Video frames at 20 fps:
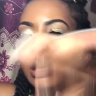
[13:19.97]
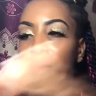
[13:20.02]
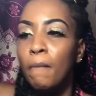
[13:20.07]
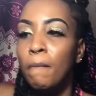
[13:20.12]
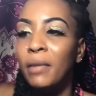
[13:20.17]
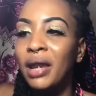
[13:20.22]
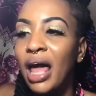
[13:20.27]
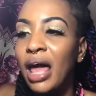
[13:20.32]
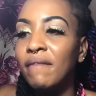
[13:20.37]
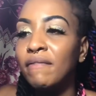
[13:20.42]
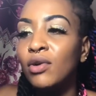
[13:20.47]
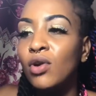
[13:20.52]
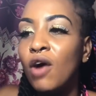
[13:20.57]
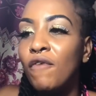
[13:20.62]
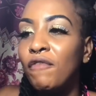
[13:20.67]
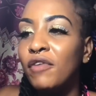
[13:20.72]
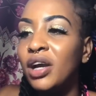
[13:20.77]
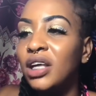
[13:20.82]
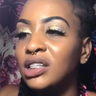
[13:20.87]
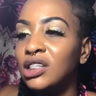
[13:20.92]
I don't even know if
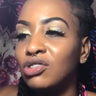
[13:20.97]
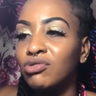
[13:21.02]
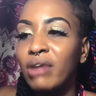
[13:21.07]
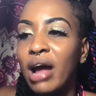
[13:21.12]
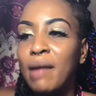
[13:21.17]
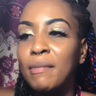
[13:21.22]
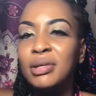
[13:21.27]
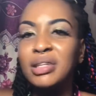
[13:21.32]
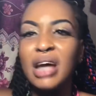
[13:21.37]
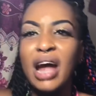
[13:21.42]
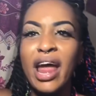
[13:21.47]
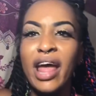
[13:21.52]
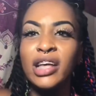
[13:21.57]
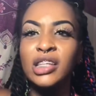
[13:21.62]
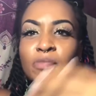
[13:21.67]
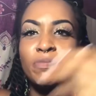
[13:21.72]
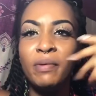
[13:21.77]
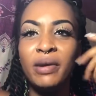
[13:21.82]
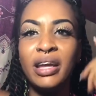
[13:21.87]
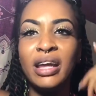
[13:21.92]
to describe it or
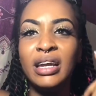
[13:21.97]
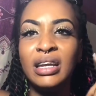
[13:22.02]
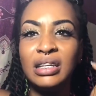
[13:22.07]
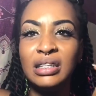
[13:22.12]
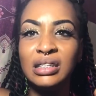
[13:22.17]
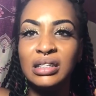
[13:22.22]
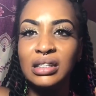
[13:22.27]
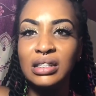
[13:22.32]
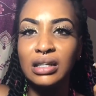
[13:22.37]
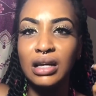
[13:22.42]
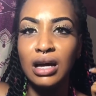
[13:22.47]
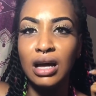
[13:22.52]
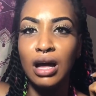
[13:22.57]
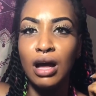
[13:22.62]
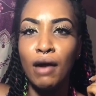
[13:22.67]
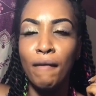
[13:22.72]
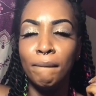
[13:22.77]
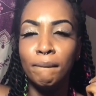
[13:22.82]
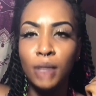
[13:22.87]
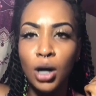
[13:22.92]
explain it.
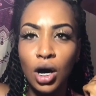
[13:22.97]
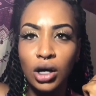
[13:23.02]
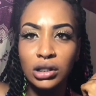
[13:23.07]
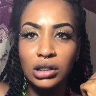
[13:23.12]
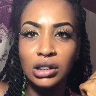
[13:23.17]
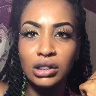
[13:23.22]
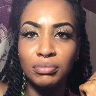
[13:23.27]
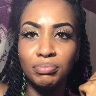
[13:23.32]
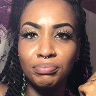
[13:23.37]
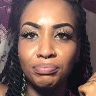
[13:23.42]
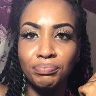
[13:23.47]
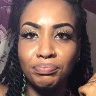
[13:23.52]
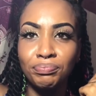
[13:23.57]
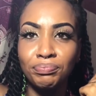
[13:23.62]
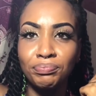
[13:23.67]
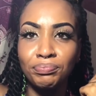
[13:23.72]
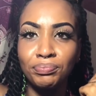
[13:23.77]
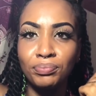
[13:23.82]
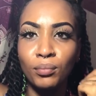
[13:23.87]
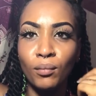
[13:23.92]
But
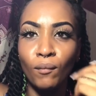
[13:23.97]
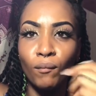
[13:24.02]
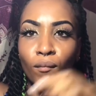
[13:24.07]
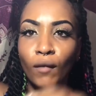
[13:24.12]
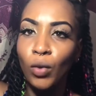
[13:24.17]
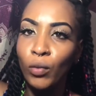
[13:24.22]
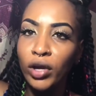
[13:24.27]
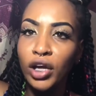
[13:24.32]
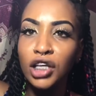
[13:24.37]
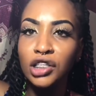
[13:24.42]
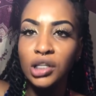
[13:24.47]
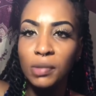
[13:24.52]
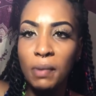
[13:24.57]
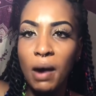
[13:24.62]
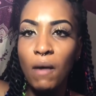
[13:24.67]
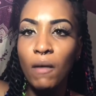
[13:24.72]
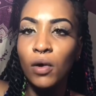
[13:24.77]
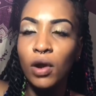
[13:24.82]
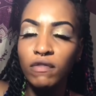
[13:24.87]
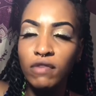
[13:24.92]
we kiss up
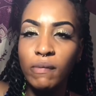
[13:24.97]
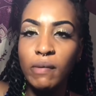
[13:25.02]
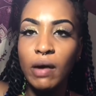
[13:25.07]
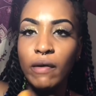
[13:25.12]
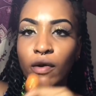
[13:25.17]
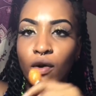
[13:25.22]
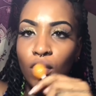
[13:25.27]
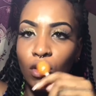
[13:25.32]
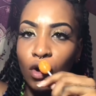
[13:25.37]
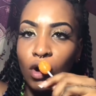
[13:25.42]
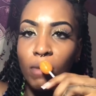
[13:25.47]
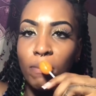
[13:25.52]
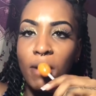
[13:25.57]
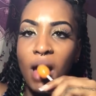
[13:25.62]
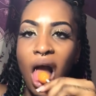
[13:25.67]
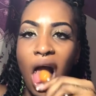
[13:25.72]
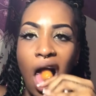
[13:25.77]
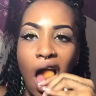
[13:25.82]
and we love up and we hug up.